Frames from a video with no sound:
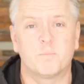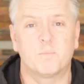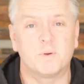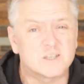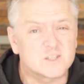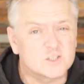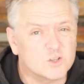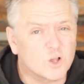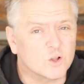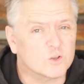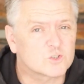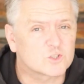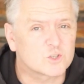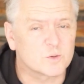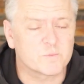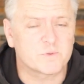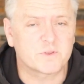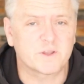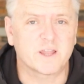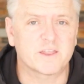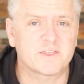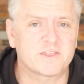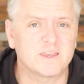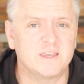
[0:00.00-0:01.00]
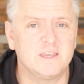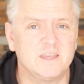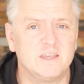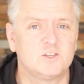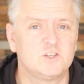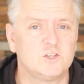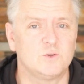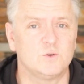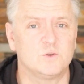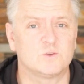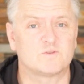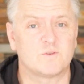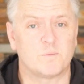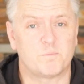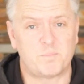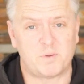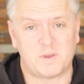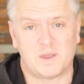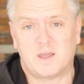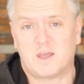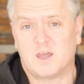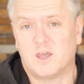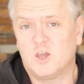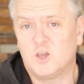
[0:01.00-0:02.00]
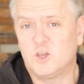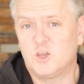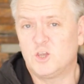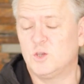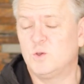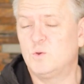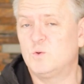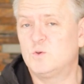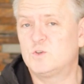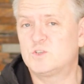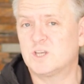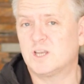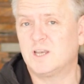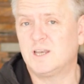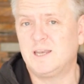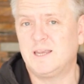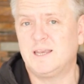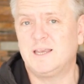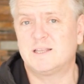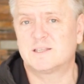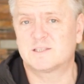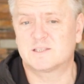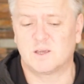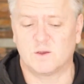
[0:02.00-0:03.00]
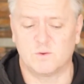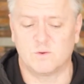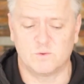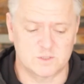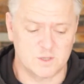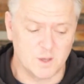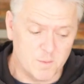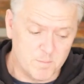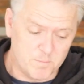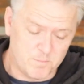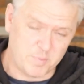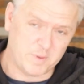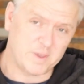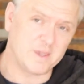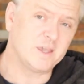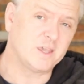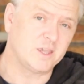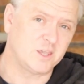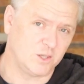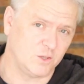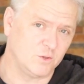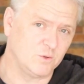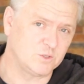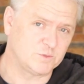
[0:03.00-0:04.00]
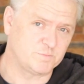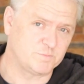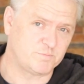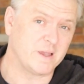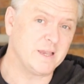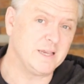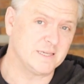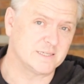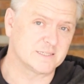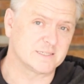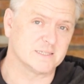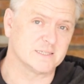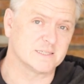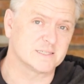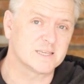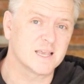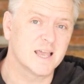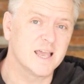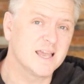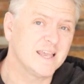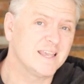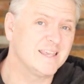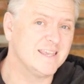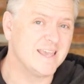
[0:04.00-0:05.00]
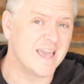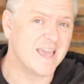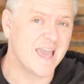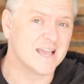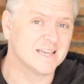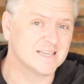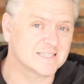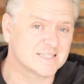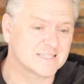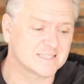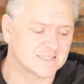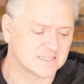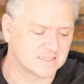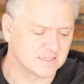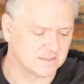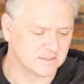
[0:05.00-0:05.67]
But it's not something I think you'd use for big, huge lead tones, big, huge basses. Yes.